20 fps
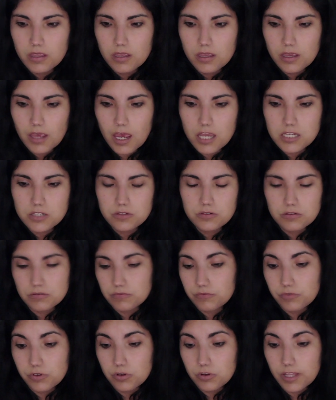I just
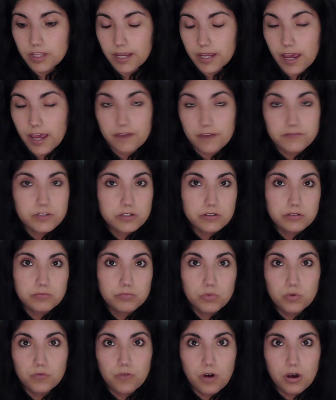feel like I have to
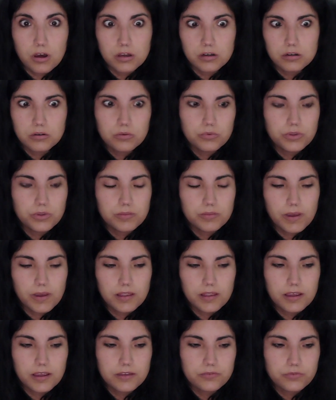move on with my
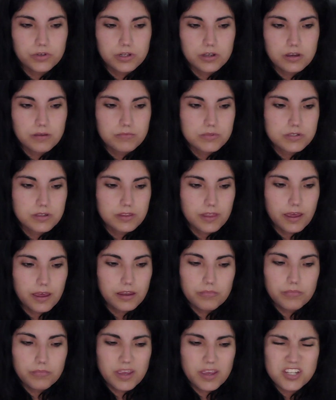life when it comes to that,
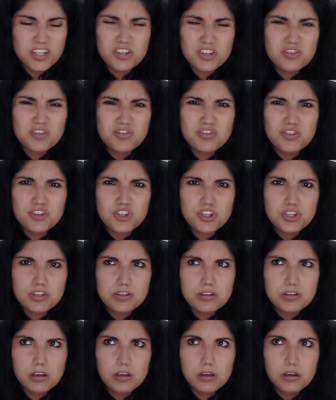and just
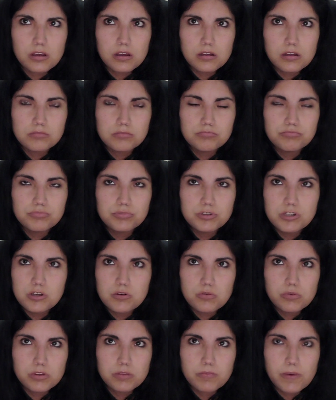deal
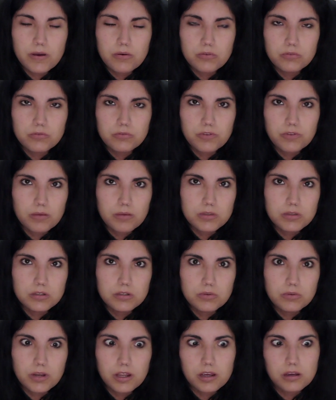with my own family.
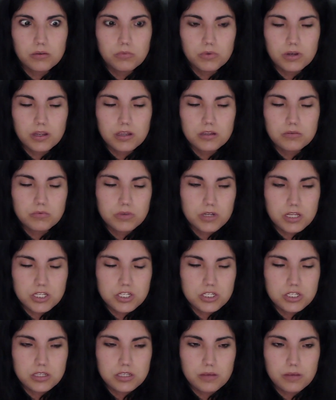When I
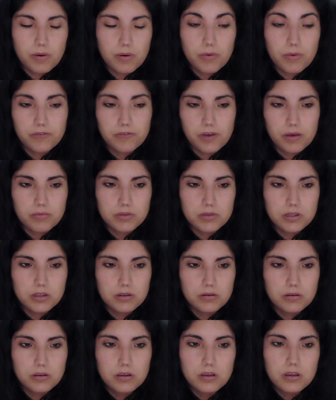just say about my family,
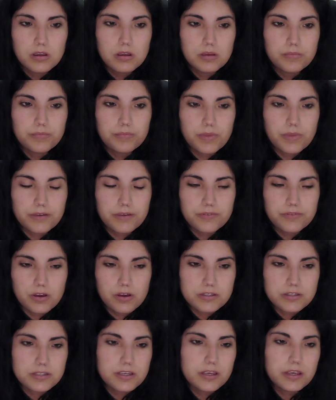my
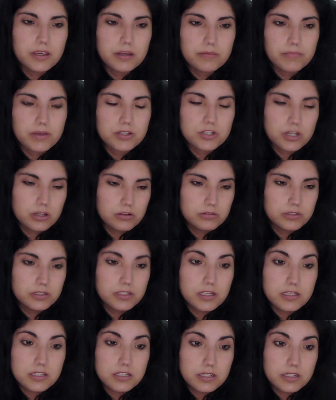fiance and my child, and
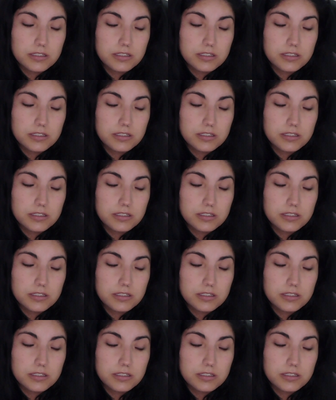that's it.